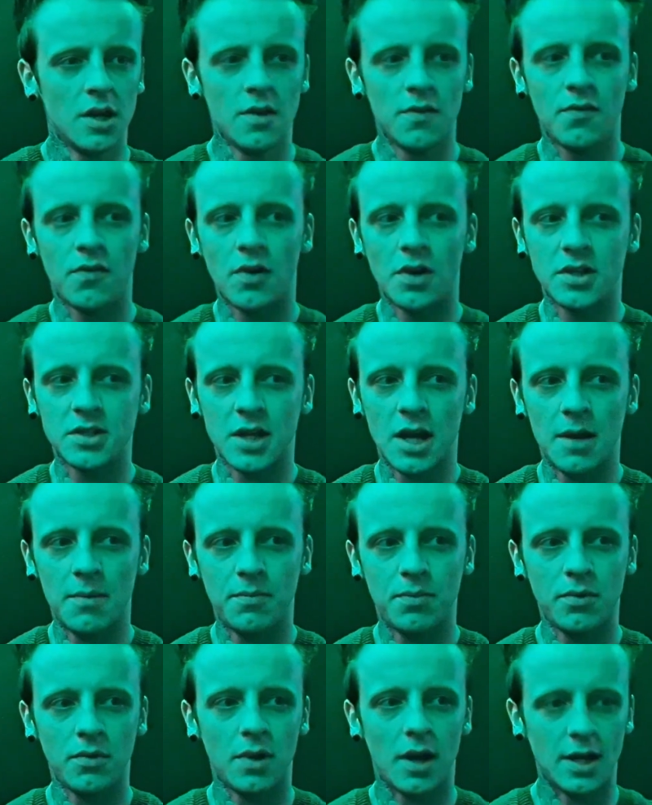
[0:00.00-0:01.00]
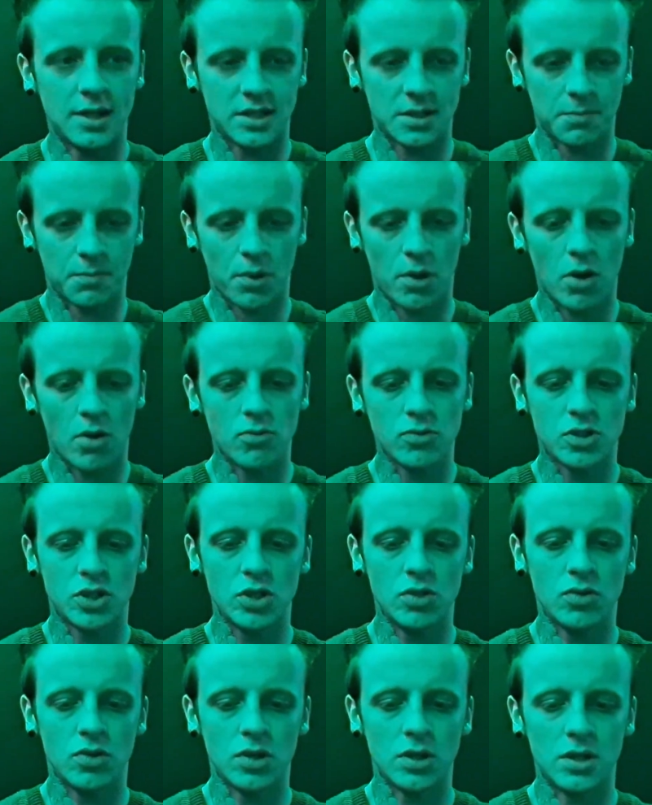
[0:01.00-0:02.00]
for example, I suppose
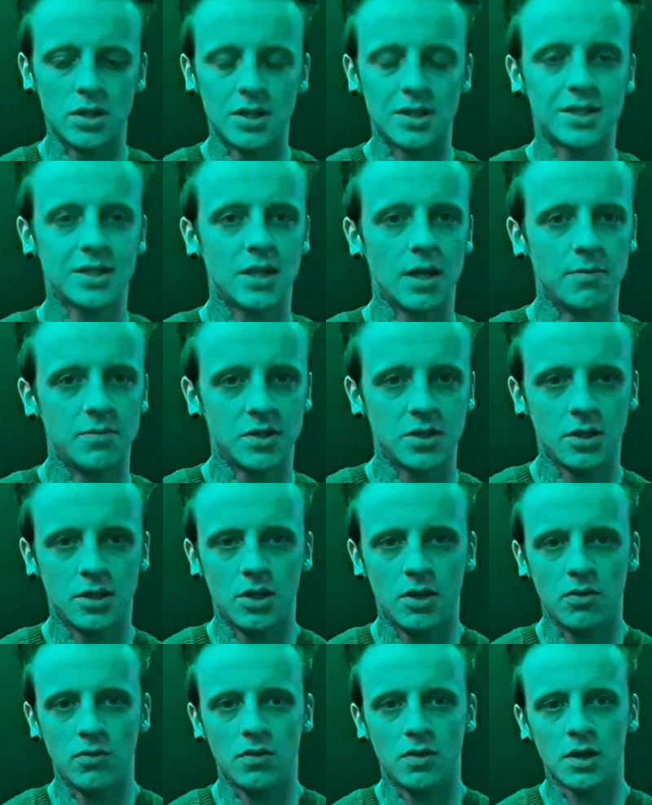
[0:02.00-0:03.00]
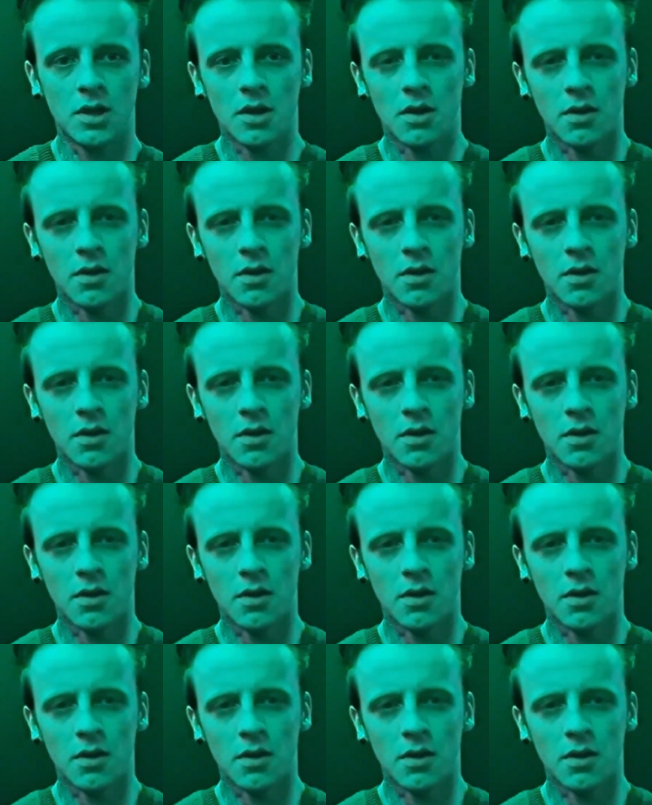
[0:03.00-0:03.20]
you could substitute